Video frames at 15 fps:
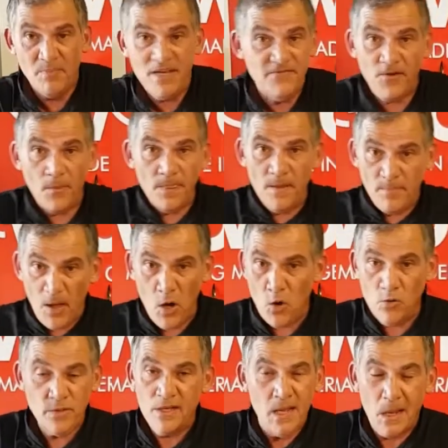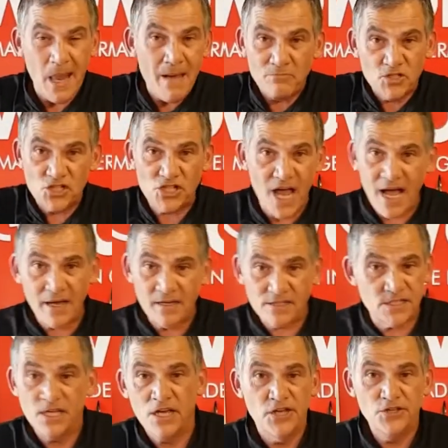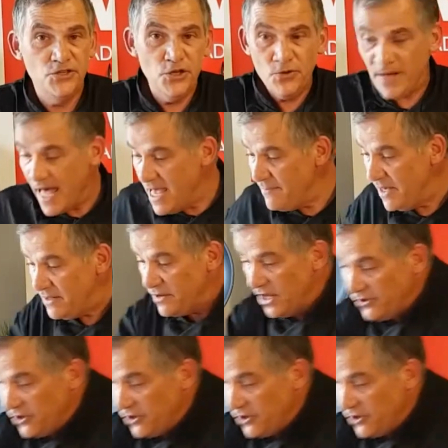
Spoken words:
beef on the bone, lamb shanks, you name it.